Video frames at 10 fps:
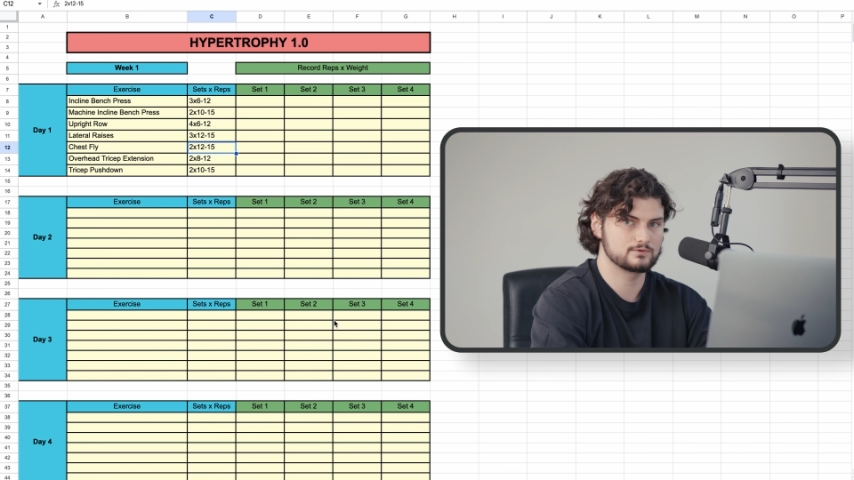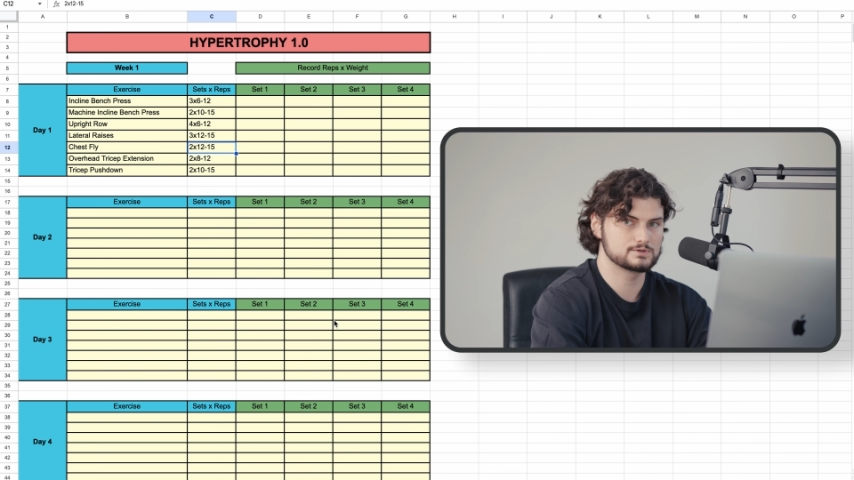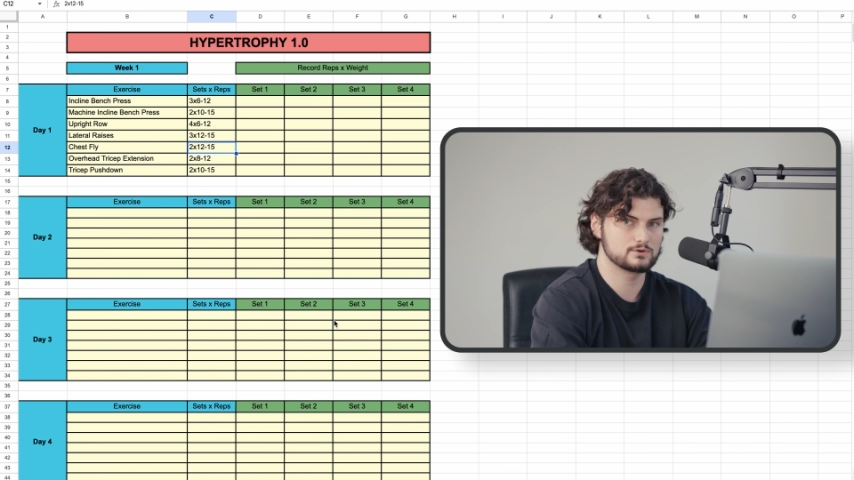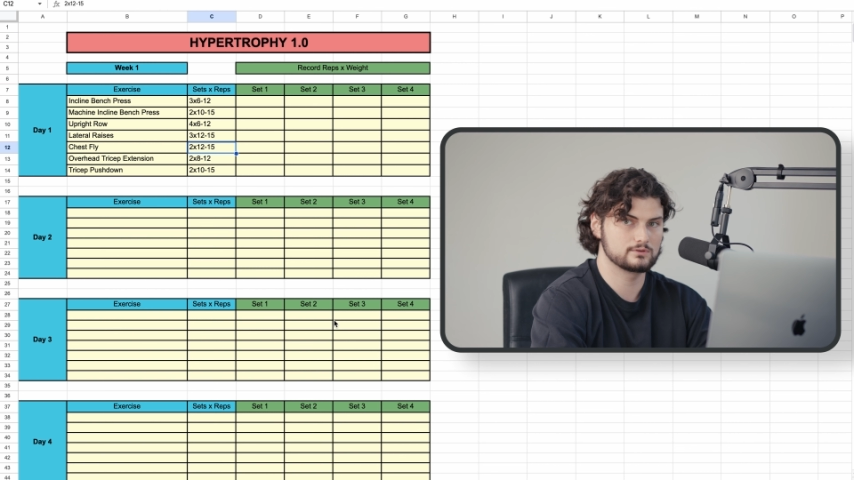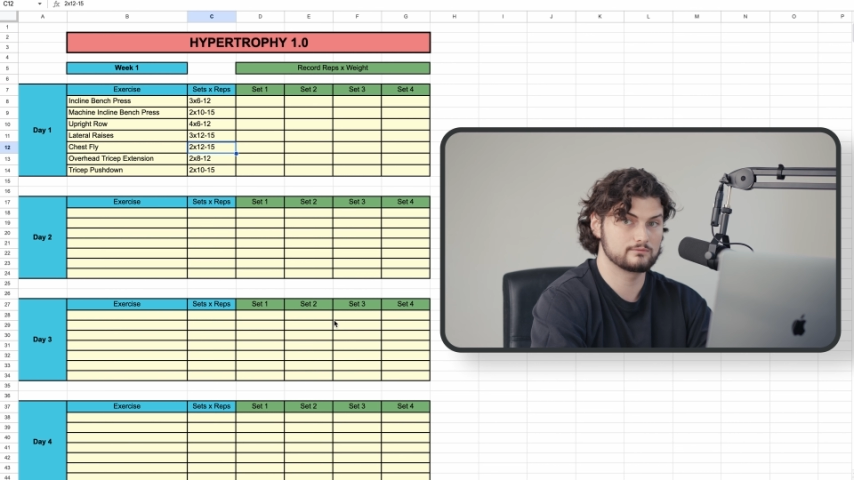a
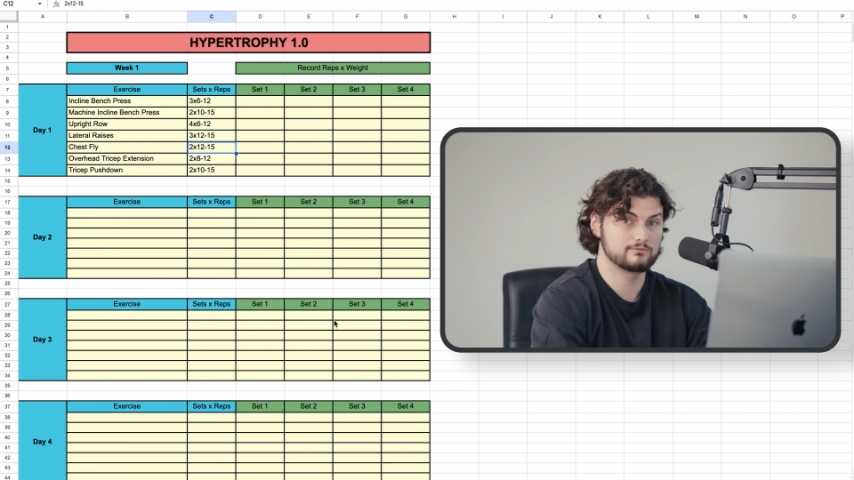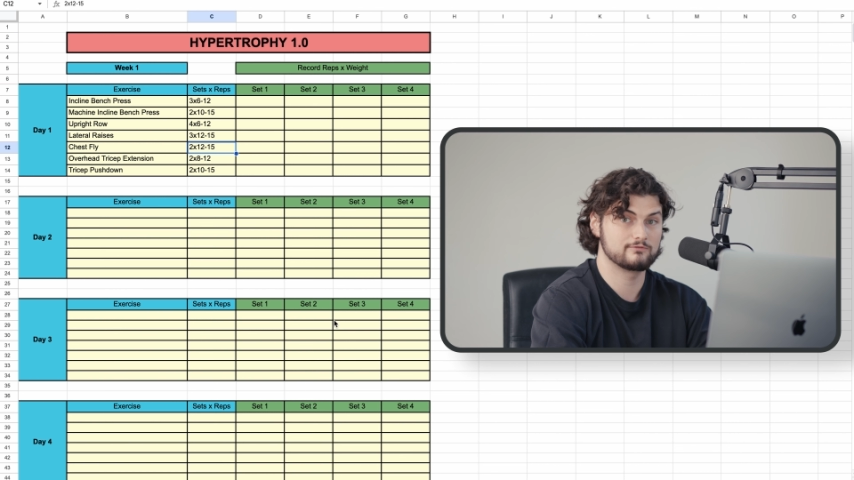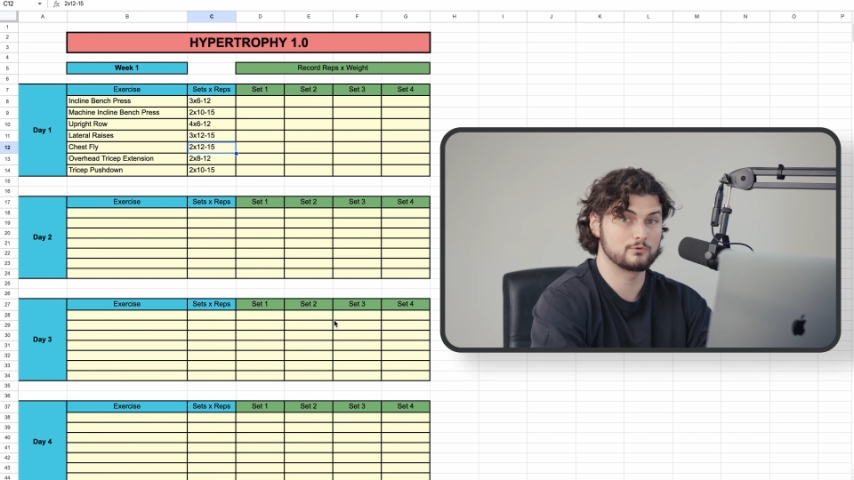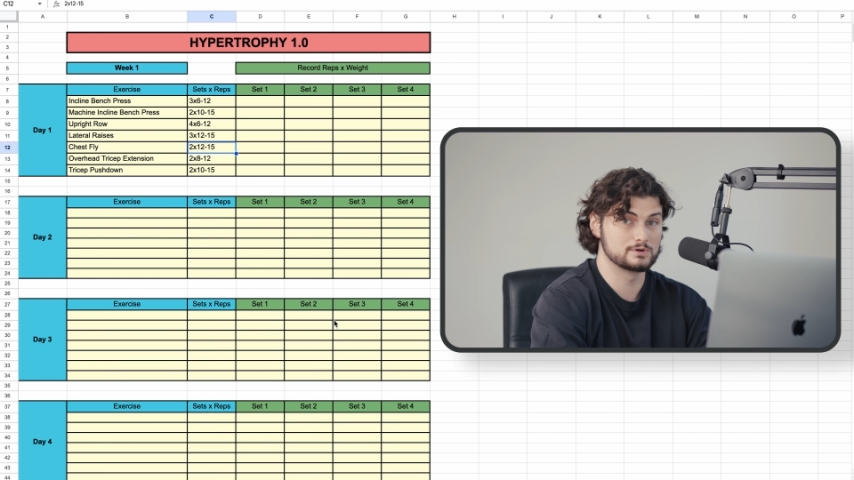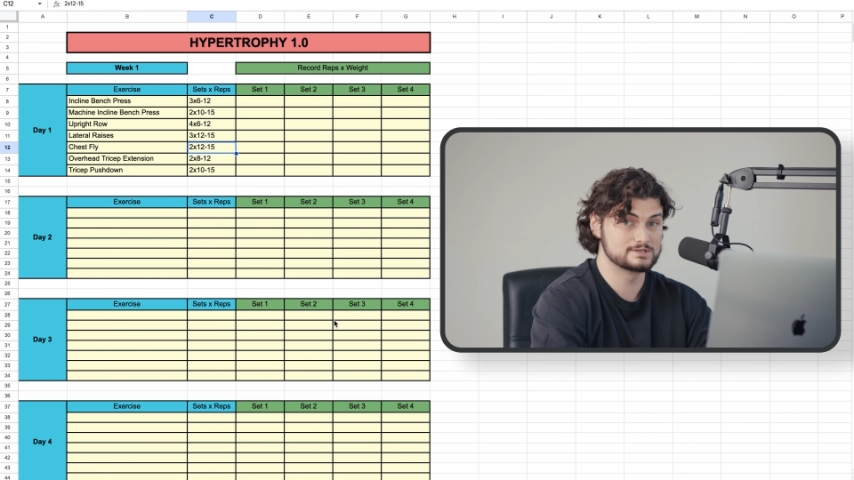total of
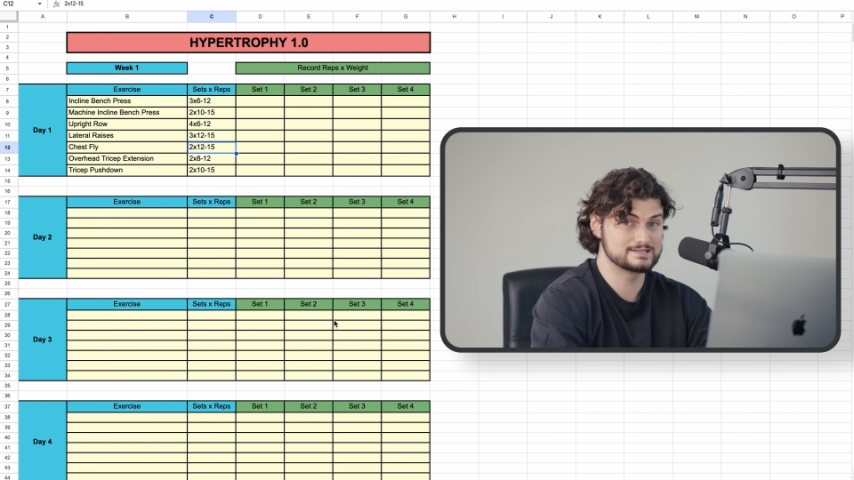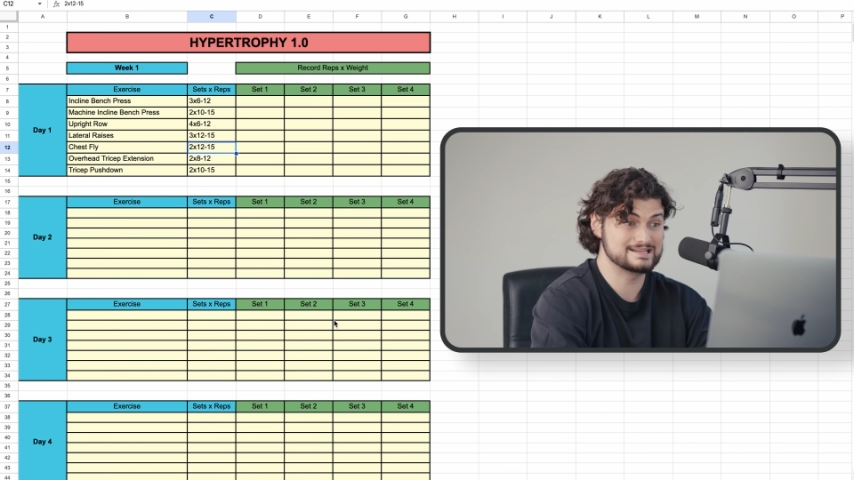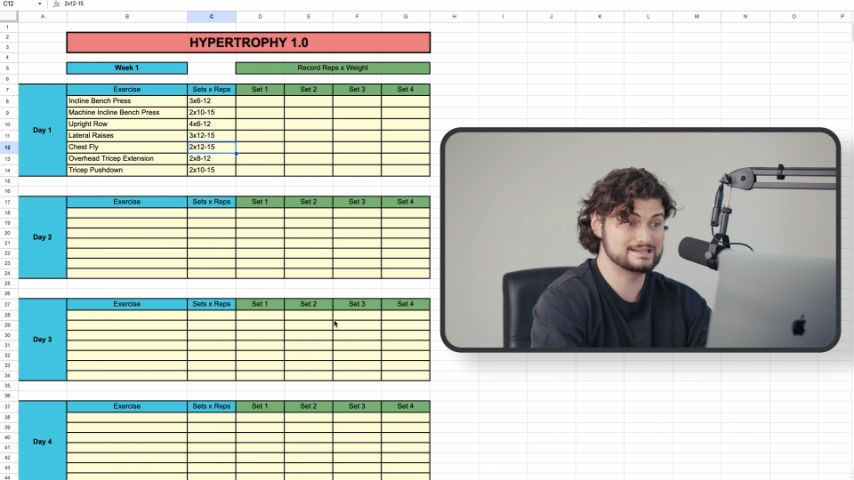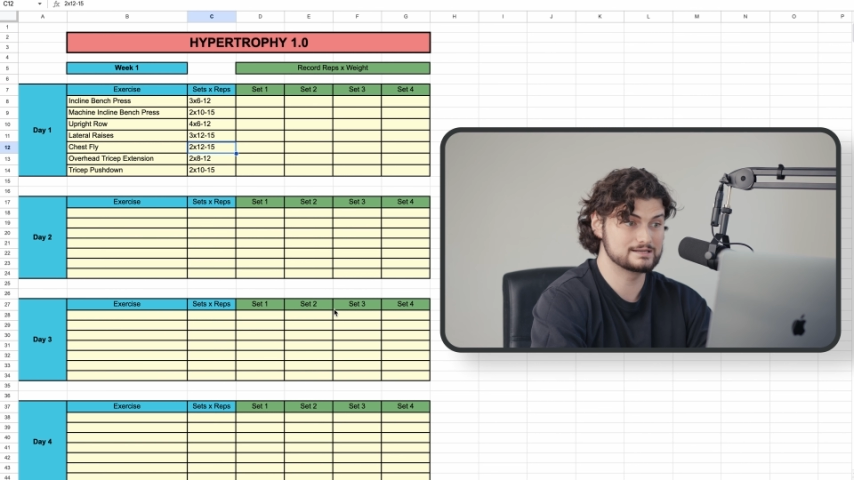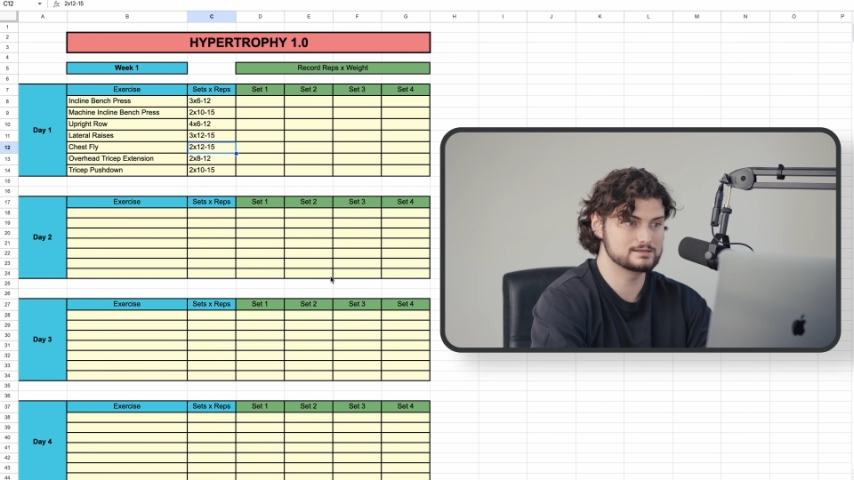
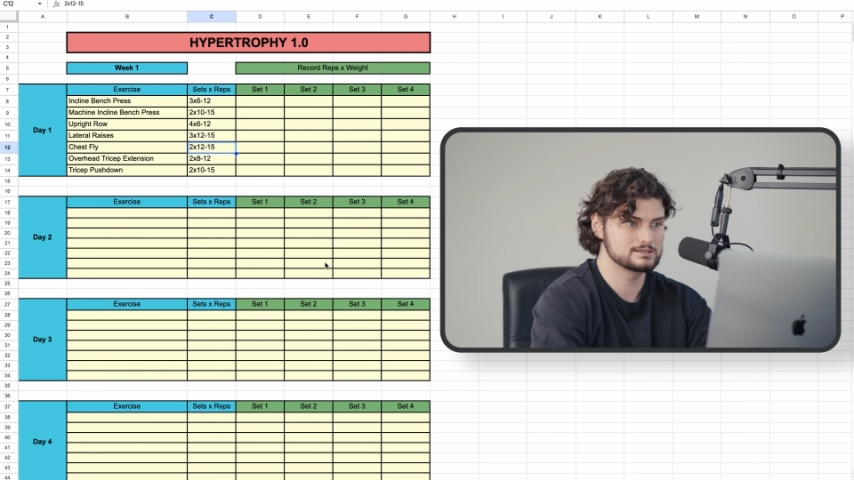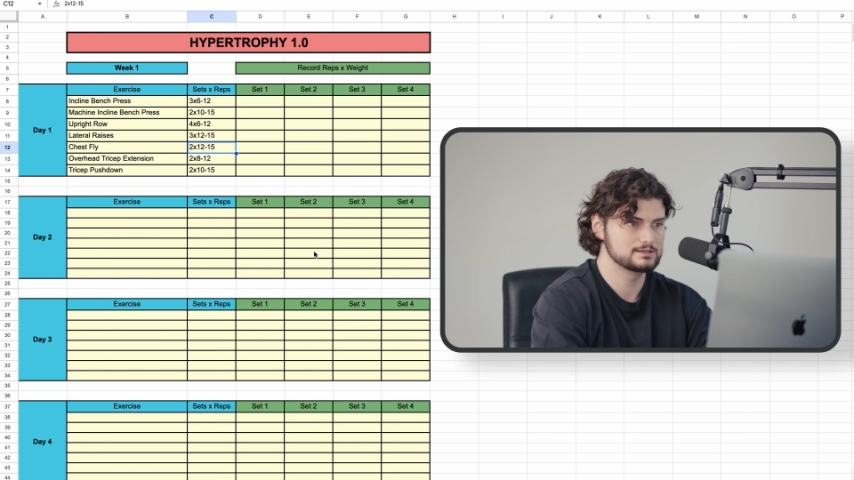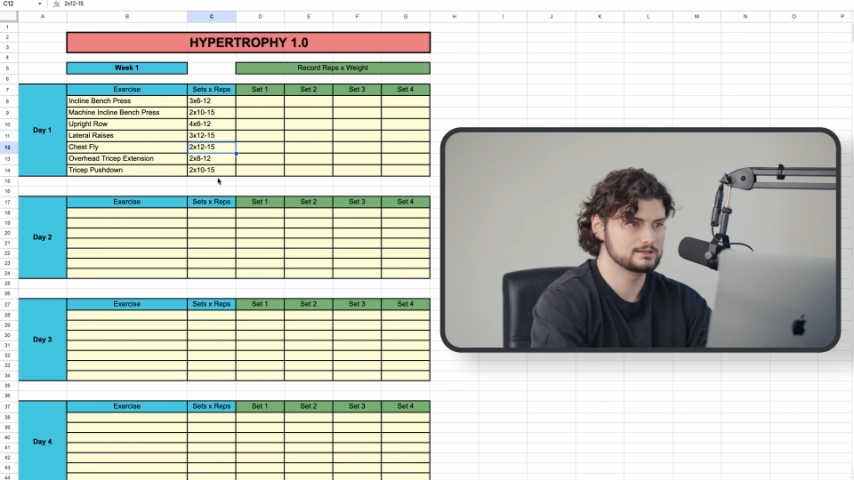14.